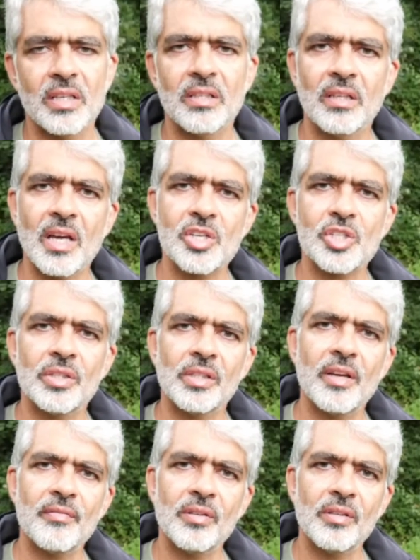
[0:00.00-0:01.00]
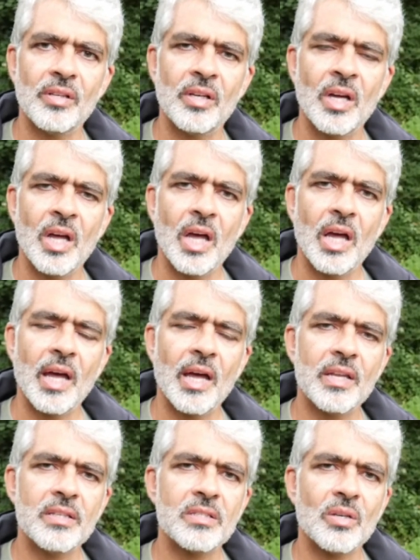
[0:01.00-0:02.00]
at the national level,
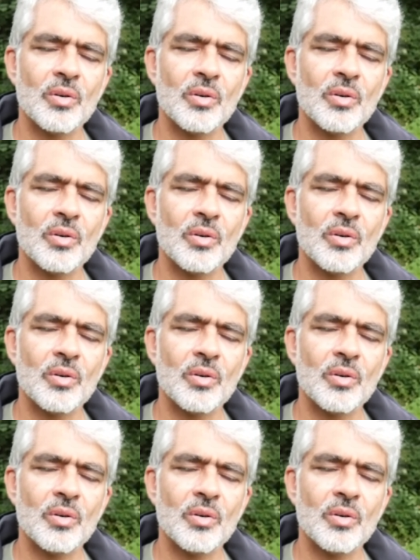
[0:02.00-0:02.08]
and